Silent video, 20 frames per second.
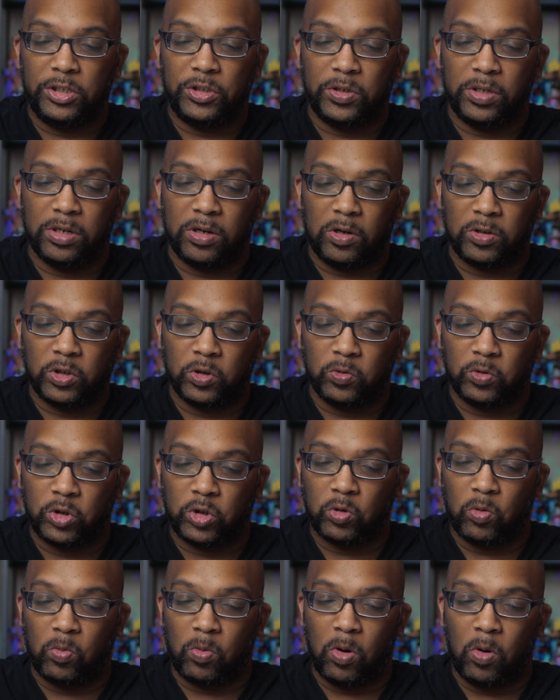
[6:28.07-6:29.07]
You can also
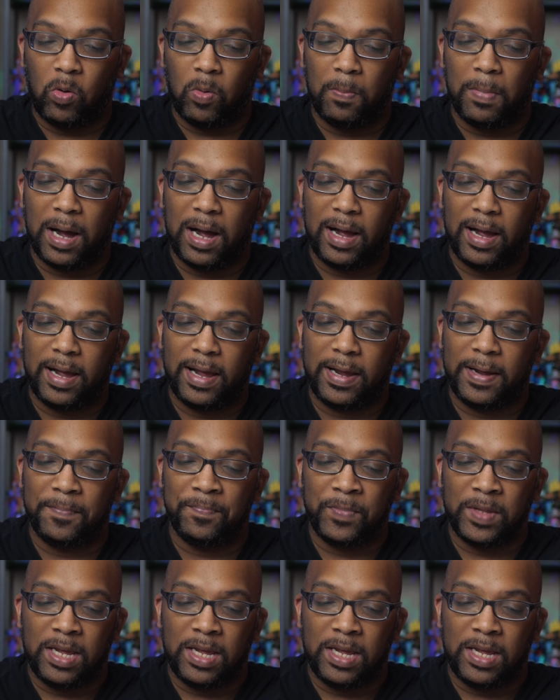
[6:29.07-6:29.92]
scroll by.